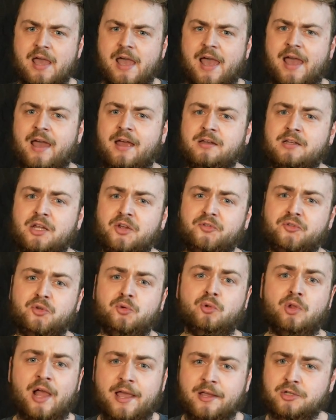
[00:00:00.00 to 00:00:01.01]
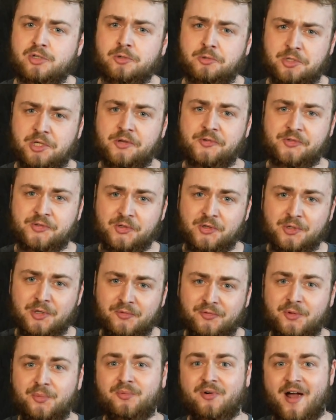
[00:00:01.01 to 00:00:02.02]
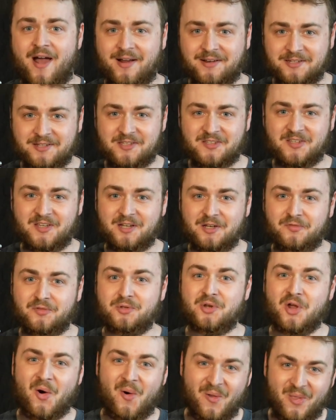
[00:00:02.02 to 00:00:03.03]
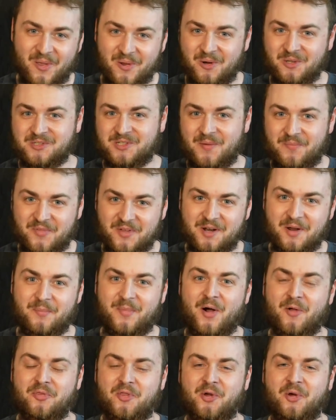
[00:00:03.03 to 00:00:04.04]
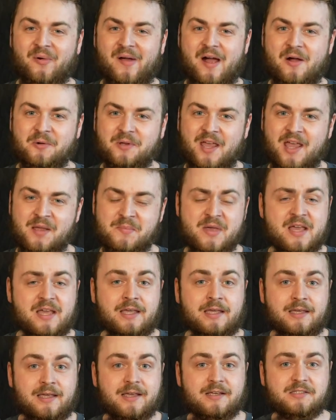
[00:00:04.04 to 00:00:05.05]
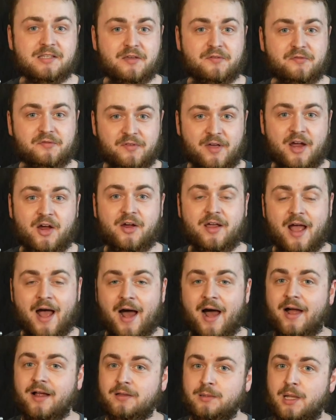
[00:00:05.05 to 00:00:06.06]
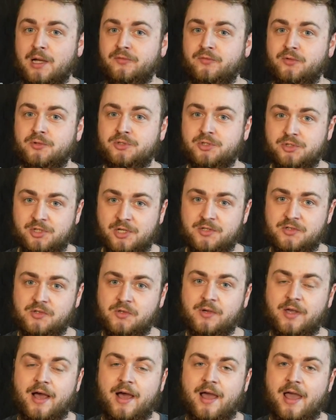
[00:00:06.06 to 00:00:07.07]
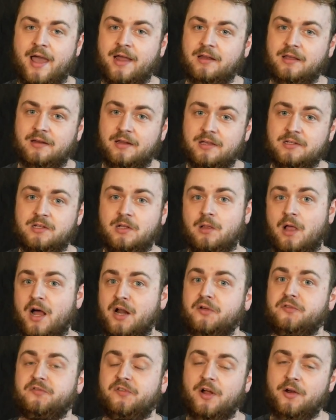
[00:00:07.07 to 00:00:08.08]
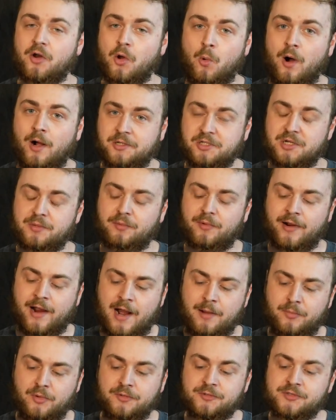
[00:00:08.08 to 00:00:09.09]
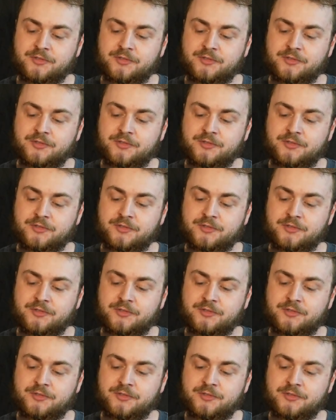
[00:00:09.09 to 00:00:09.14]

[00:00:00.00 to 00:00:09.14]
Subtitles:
And if you like jiu-jitsu, if you practice it, if you know a little something about the ground game, he is a very high-level jiu-jitsu guy, and it is a lot of fun to watch him grapple.